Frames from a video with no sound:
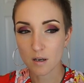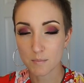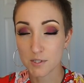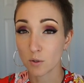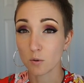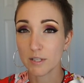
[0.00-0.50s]

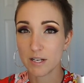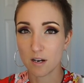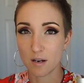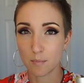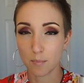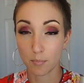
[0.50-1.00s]
solely
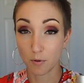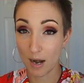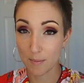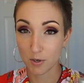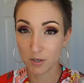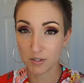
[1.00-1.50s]
on
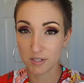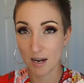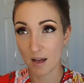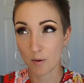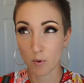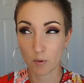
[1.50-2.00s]
primers and
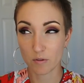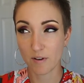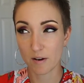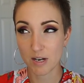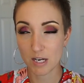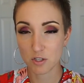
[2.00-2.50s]
how they work with
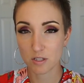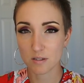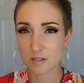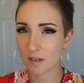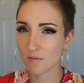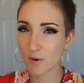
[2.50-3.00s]

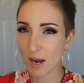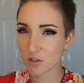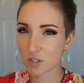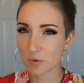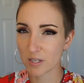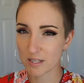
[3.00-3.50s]
foundations. If you
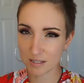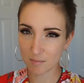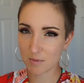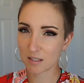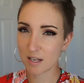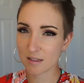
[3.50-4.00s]
actually want to see
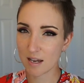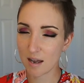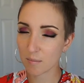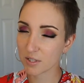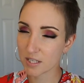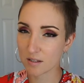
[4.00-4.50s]
something like
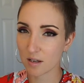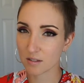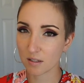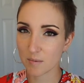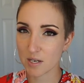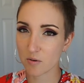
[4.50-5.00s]
that, please
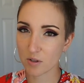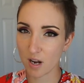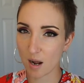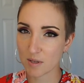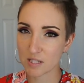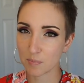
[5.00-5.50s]
also let me know in the
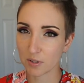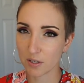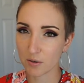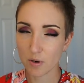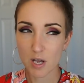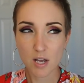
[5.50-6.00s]
comments
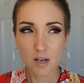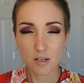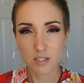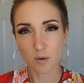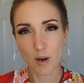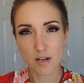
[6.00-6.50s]
below
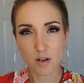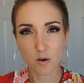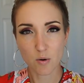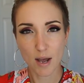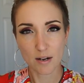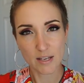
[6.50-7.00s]
so I
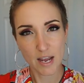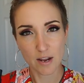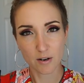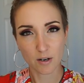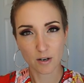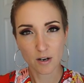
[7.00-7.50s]
know how to
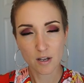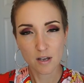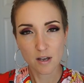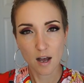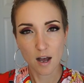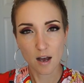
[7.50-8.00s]
cater
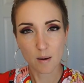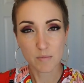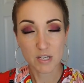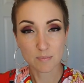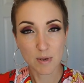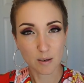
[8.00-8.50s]

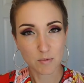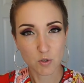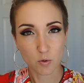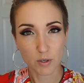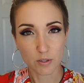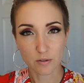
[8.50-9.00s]
these makeup
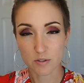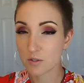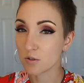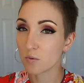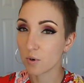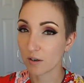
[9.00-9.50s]
tutorials
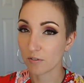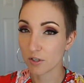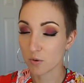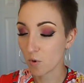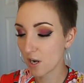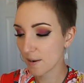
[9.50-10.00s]
to whatever
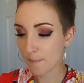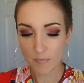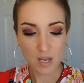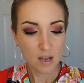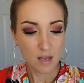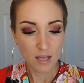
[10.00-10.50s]
you want.
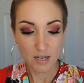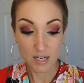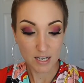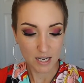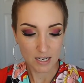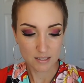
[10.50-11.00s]
In
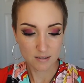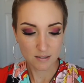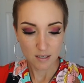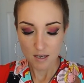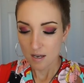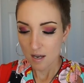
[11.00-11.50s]
any
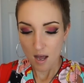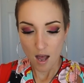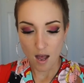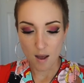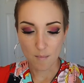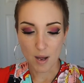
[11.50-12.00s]
case,
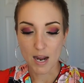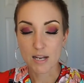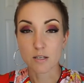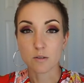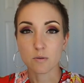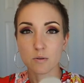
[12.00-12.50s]

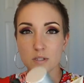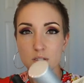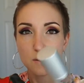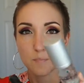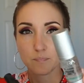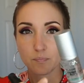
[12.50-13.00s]
I
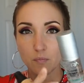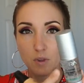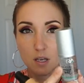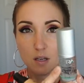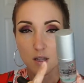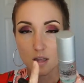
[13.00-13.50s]
use
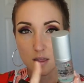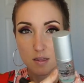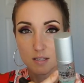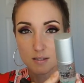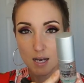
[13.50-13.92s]
this